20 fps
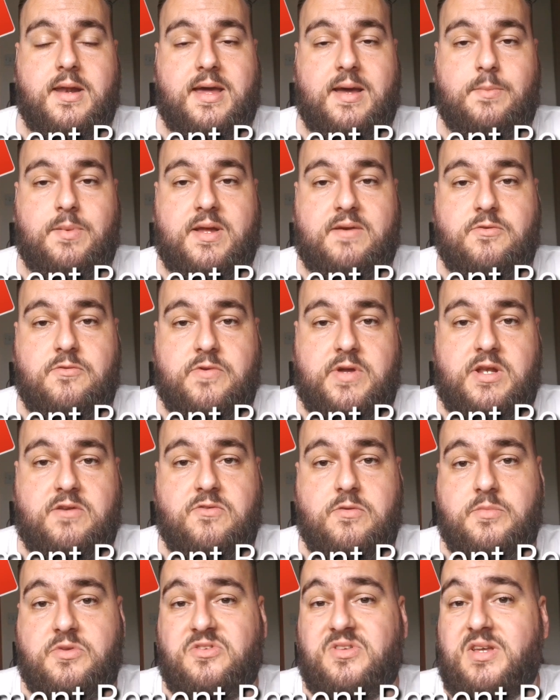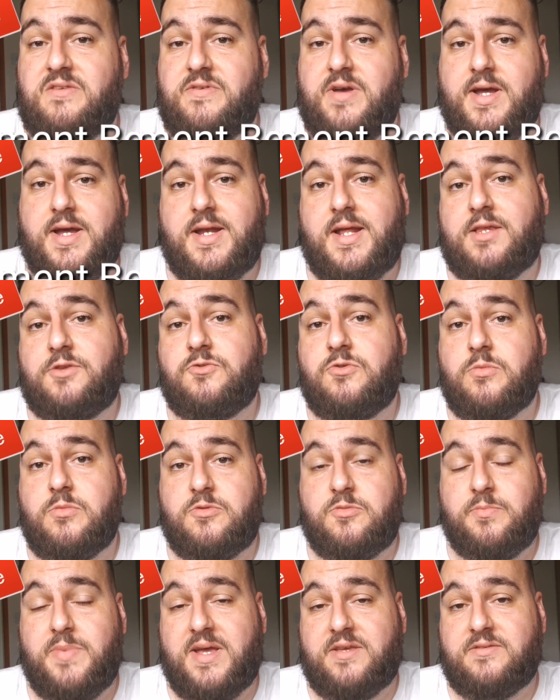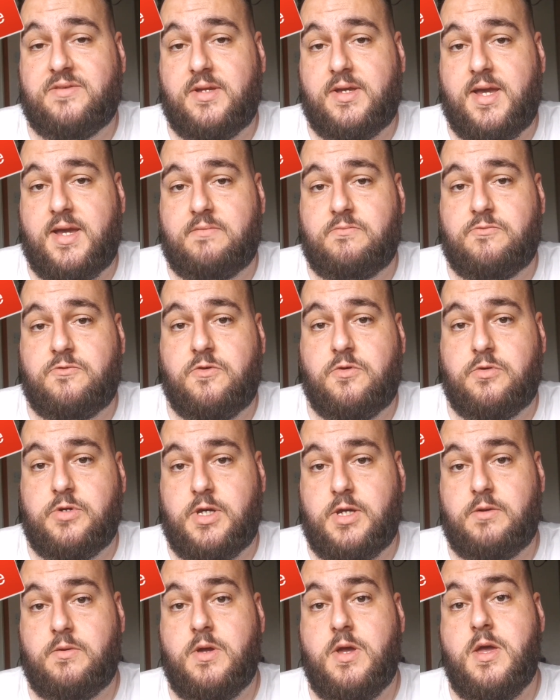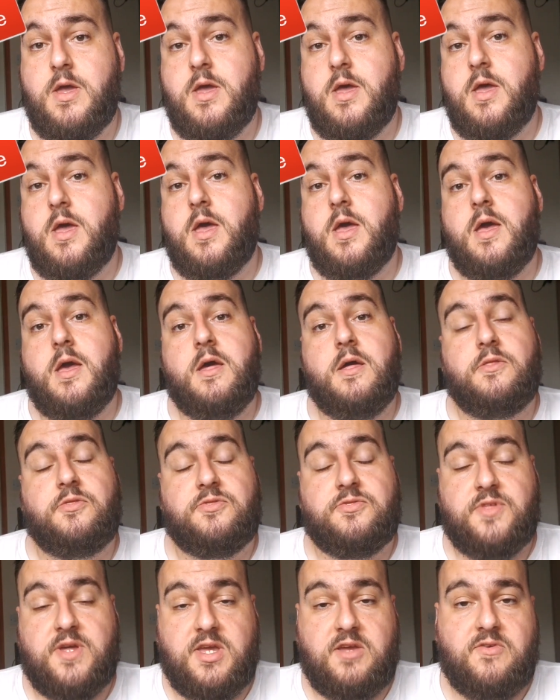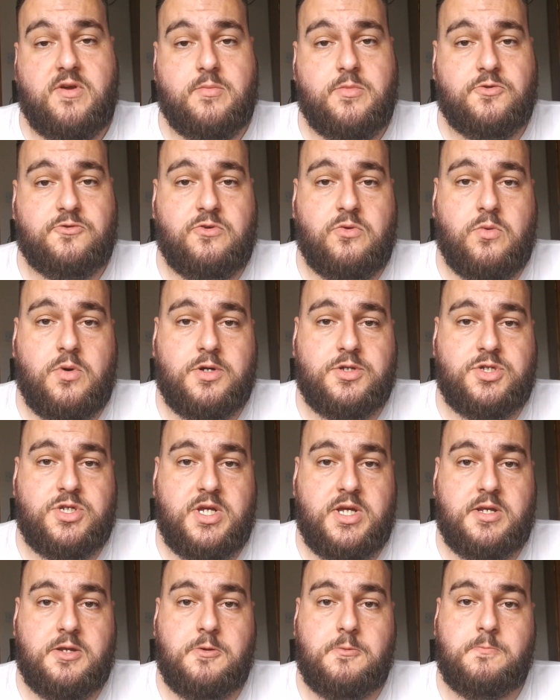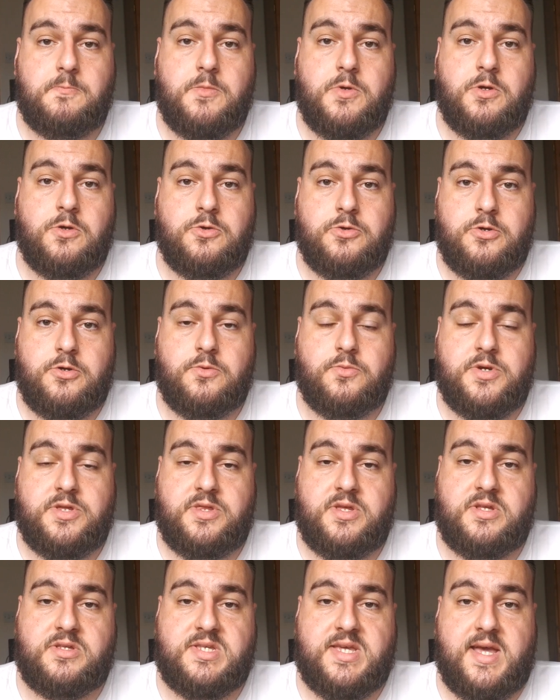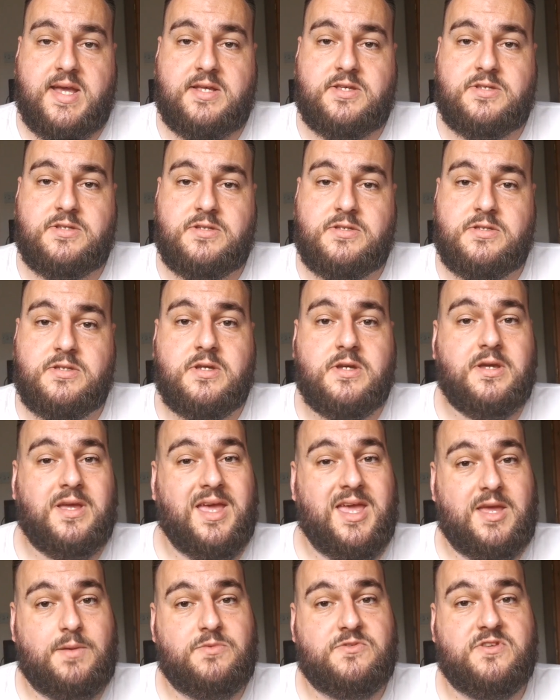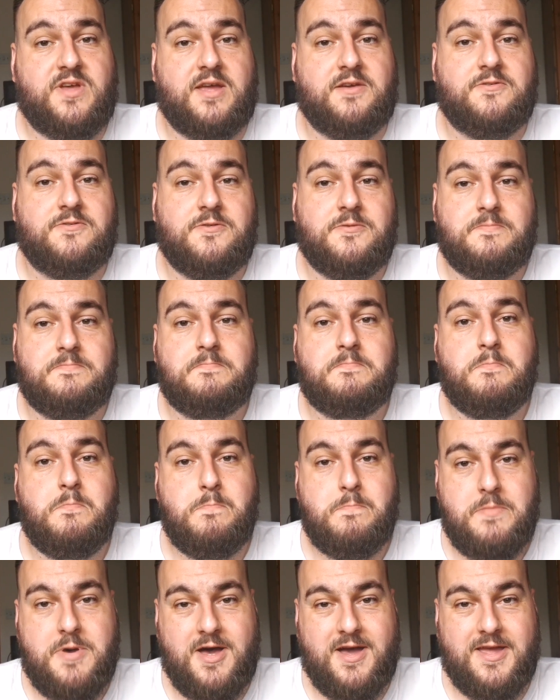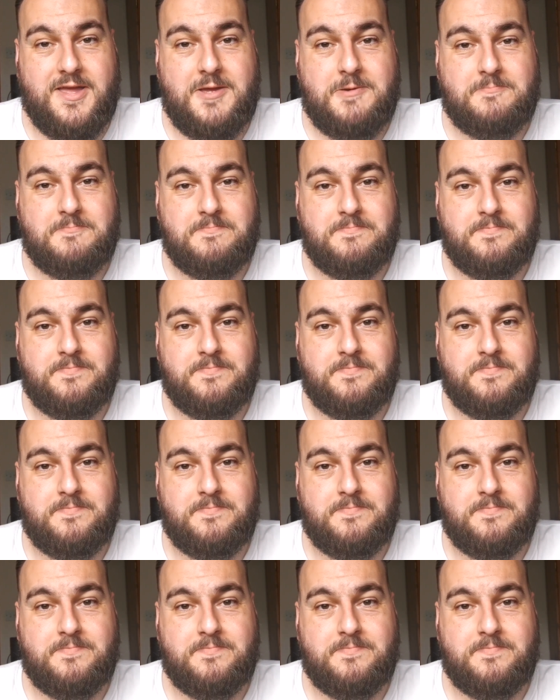I'll happily have a read of them and see if I can answer them as best I can for you. Thank you very much for watching. Good luck with your tests and keep safe. Bye.